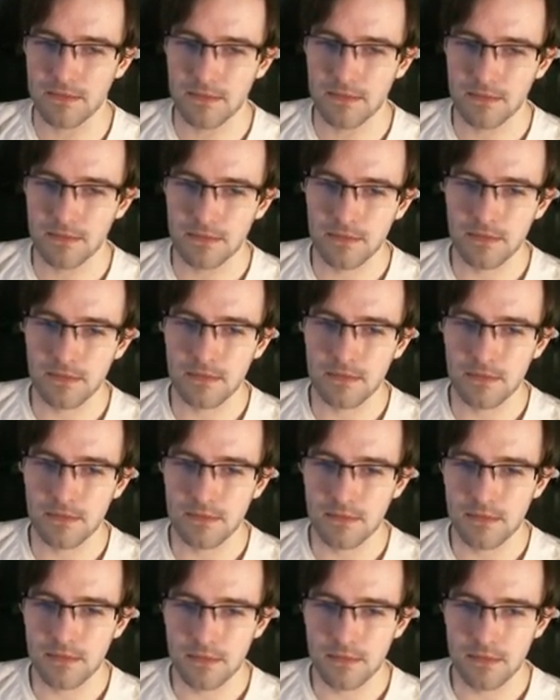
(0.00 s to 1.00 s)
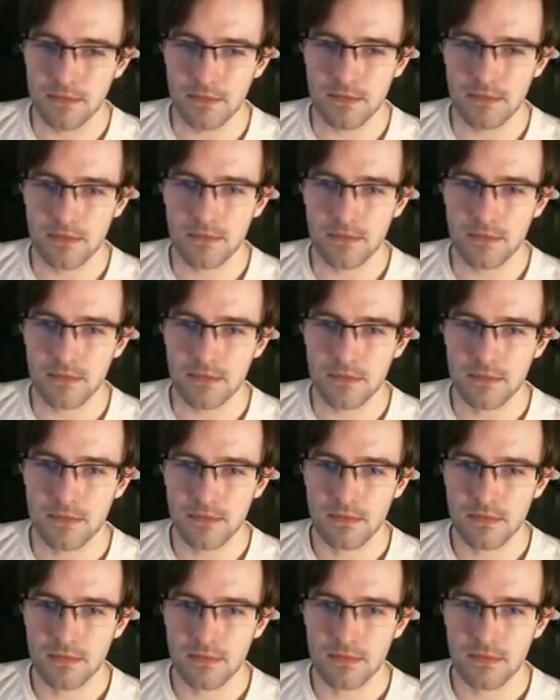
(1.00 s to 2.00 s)

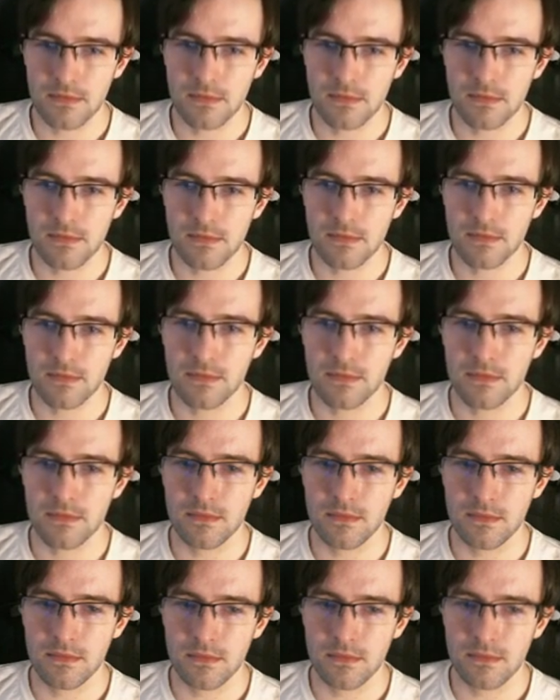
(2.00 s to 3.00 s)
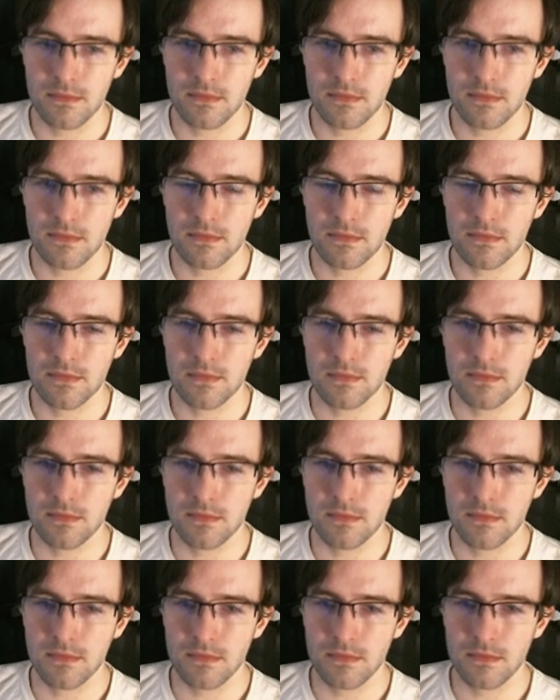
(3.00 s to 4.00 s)

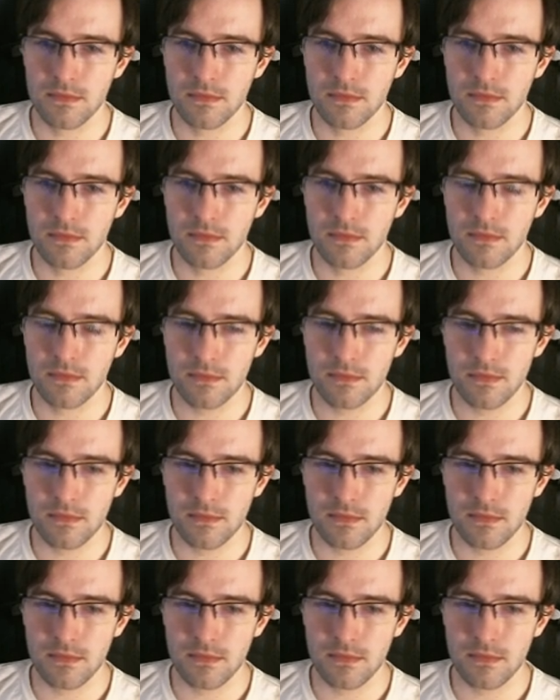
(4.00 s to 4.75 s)
(no one is talking)